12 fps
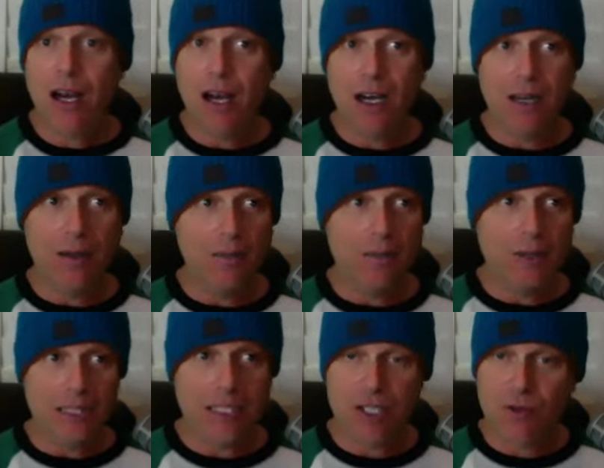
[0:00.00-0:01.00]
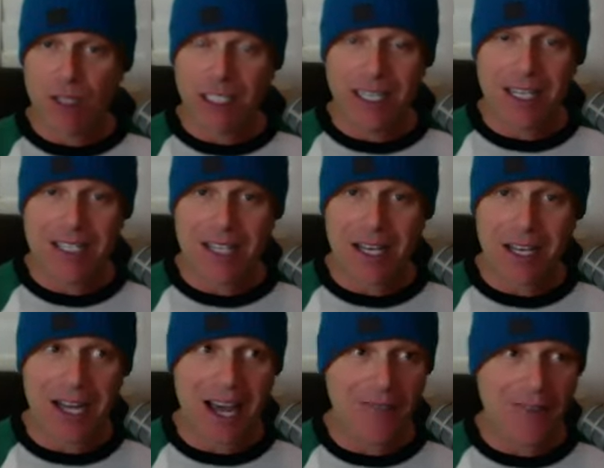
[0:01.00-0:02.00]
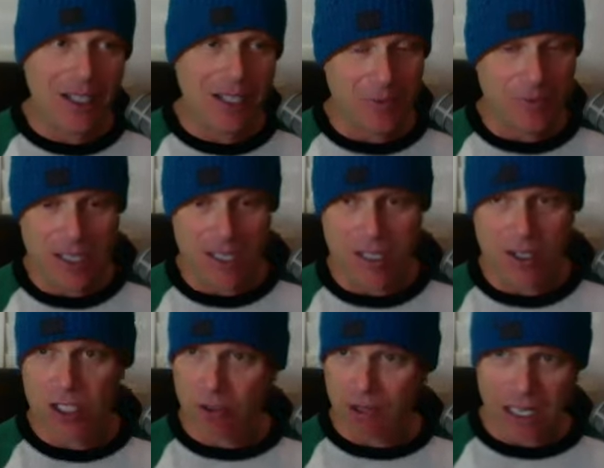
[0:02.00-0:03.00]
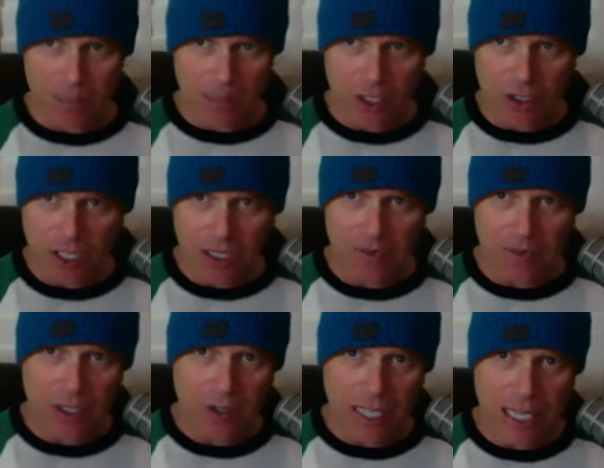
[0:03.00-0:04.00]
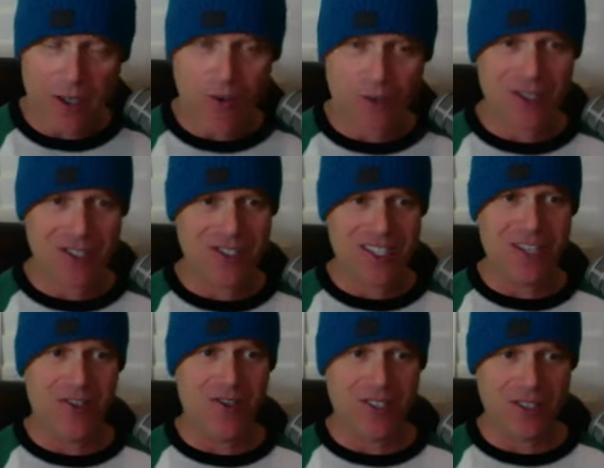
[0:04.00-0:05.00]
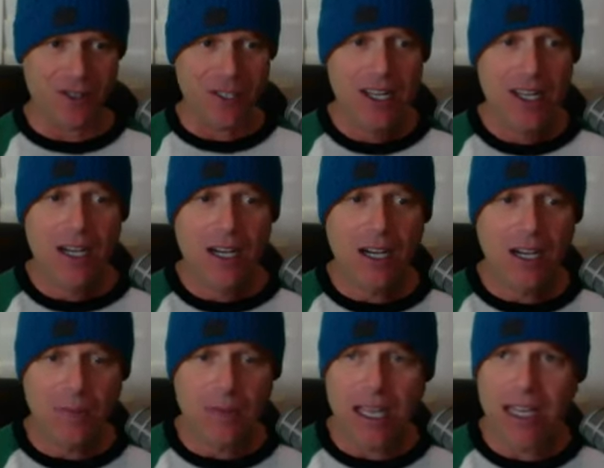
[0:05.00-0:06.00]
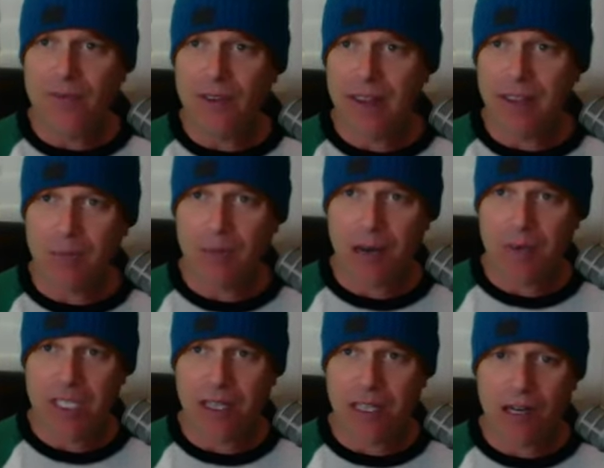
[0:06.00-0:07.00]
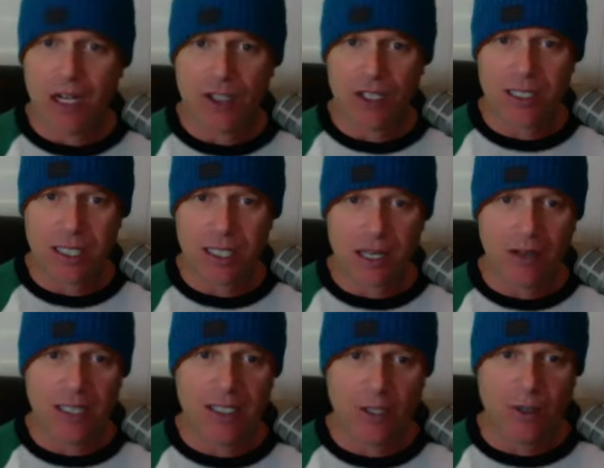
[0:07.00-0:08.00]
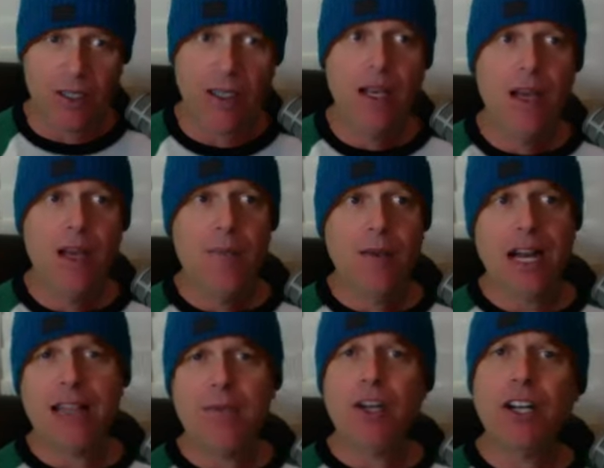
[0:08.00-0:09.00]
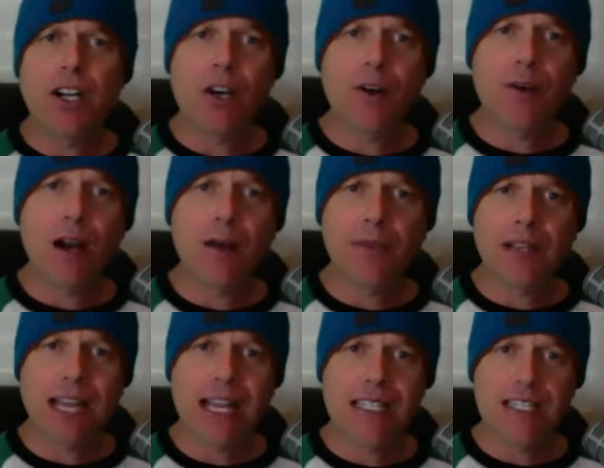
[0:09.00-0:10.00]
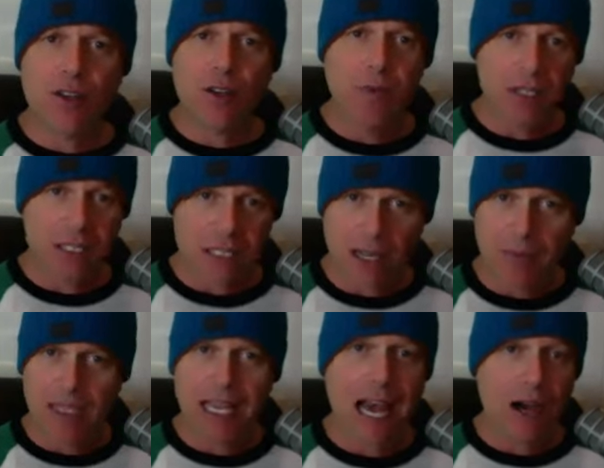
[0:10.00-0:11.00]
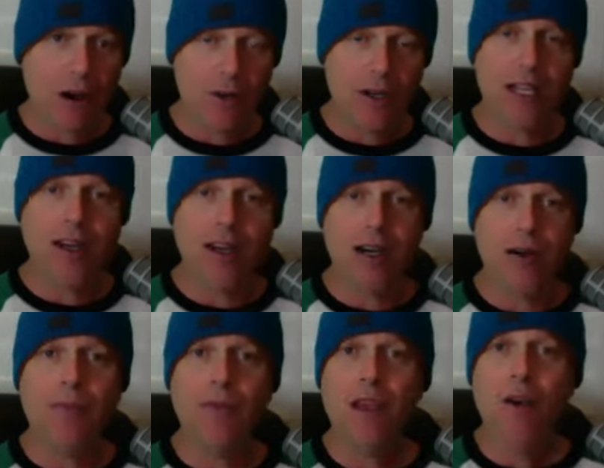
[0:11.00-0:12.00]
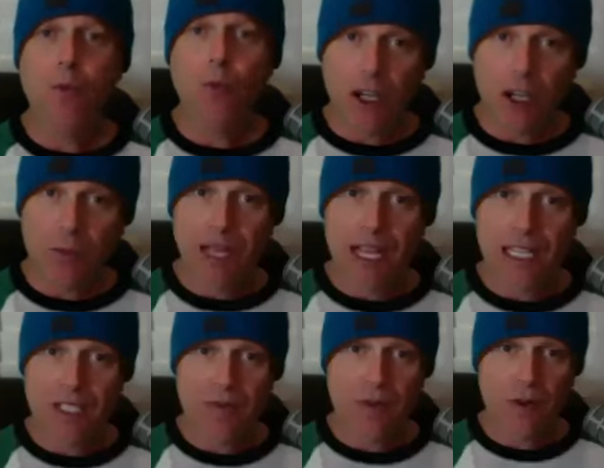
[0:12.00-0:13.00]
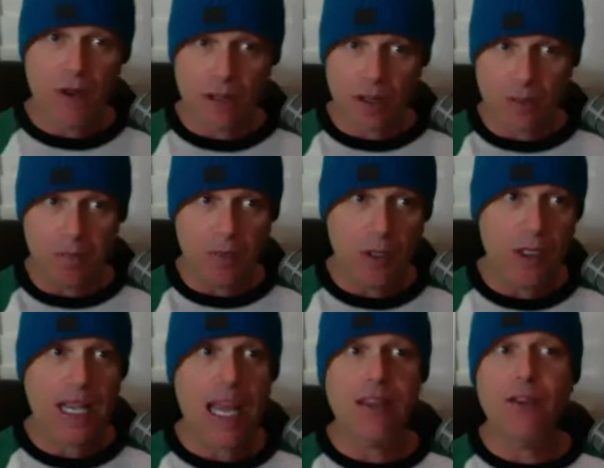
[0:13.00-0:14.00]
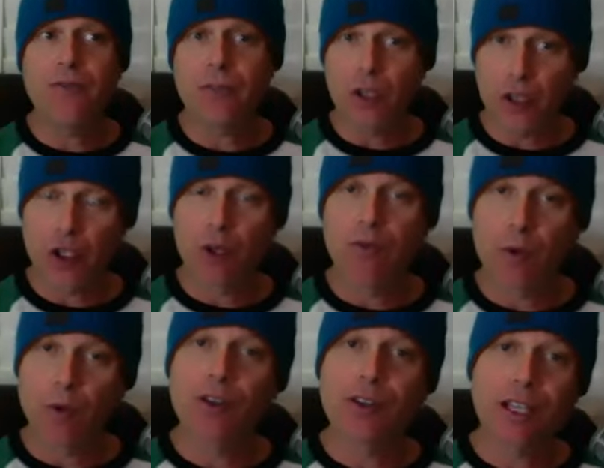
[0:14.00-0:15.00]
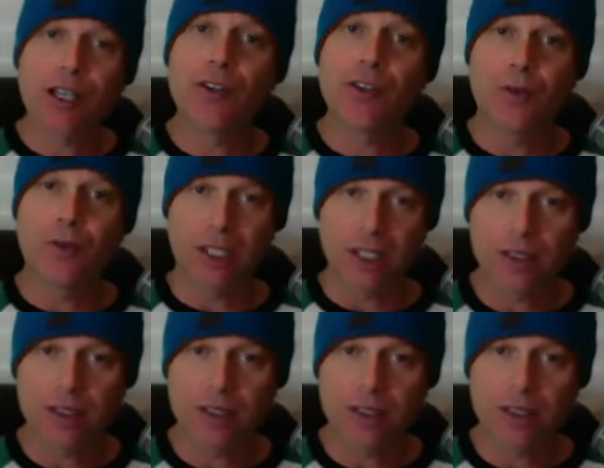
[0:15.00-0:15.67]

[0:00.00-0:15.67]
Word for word: Um, this is really exciting to have Ilene with us. So it's a great opportunity for you to get your questions answered. So, um, and if anything pops in there, I'll just, I'll get to it. But Ilene, what are your uh, plans? So the book's coming out. Um, what are your plans for the book and the future of the work that you're doing?